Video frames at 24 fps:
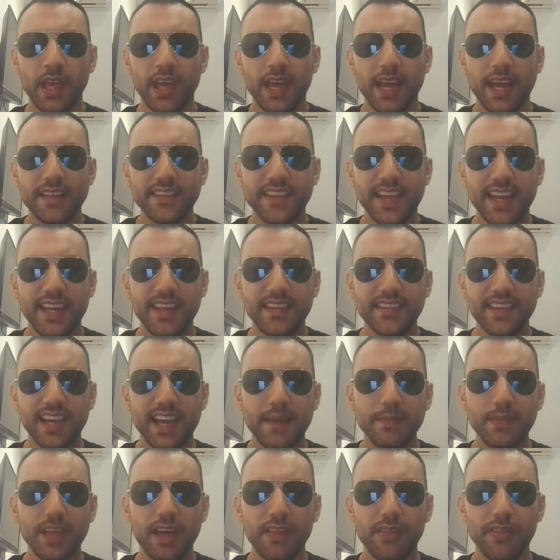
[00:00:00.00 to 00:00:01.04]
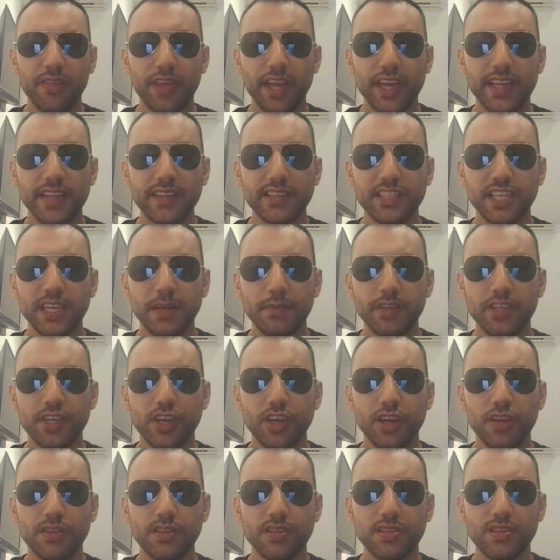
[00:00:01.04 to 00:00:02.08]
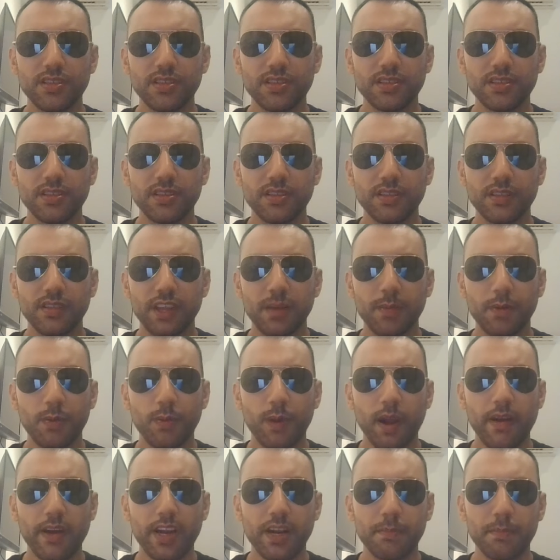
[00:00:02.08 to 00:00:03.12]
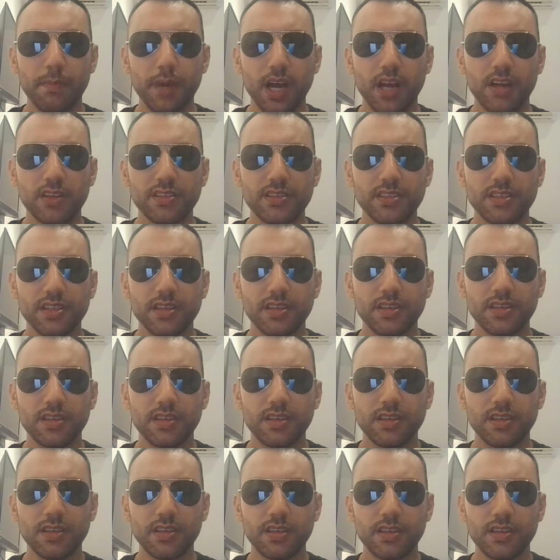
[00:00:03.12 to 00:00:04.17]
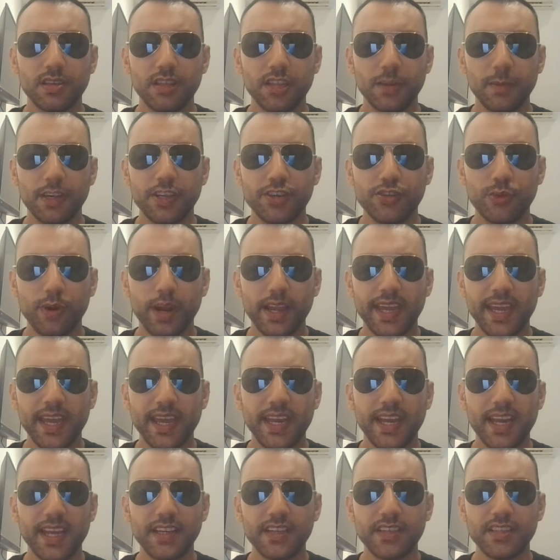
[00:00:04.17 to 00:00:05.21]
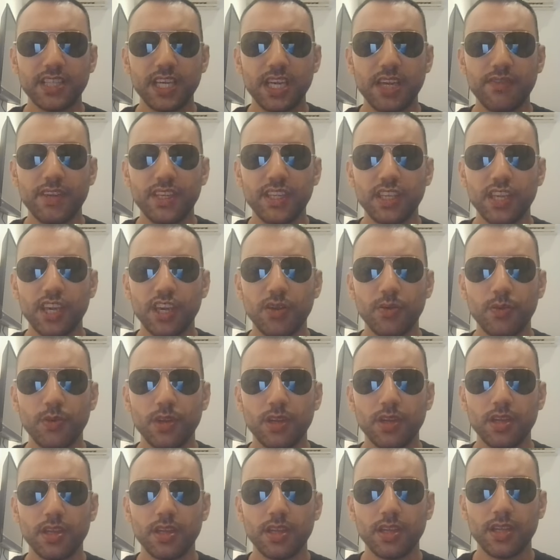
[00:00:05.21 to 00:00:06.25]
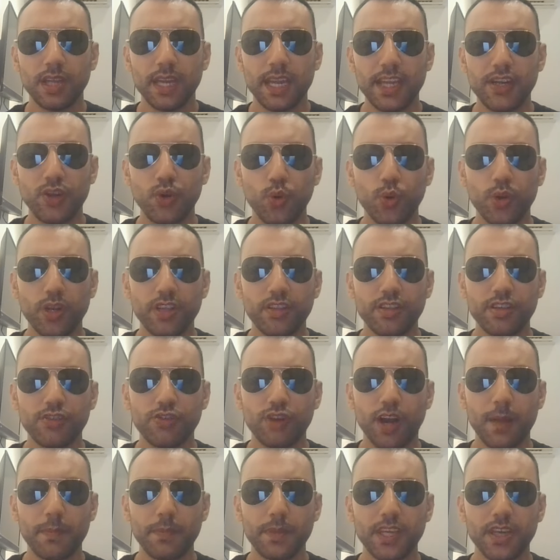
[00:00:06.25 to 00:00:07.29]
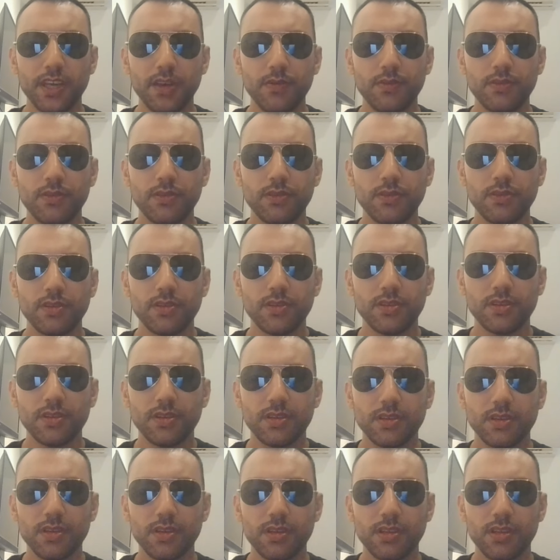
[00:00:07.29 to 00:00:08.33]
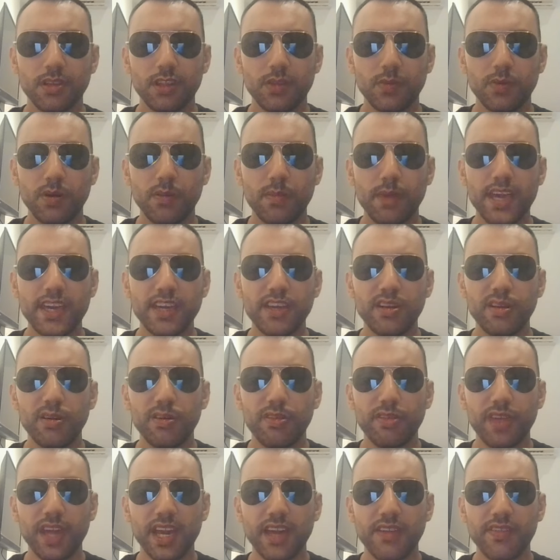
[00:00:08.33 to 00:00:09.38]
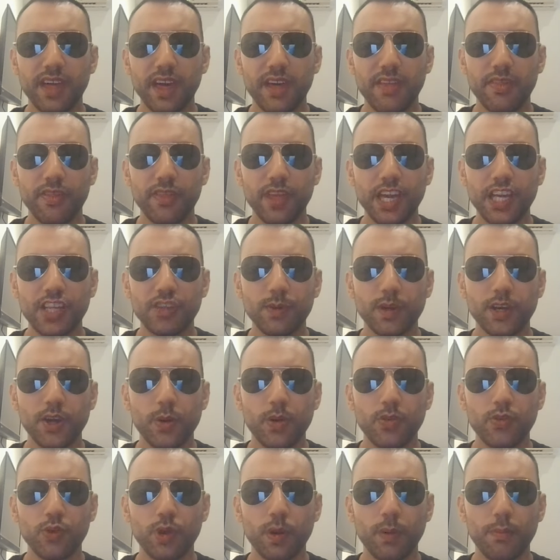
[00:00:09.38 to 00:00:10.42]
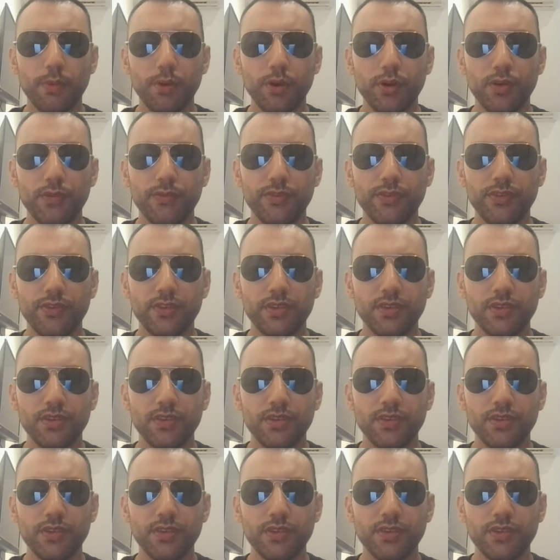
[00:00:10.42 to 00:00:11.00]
At any time that things seemed good, they were wearing a mask. They were tricking and deceiving you in order to trap you. They were making you think that things were going to improve,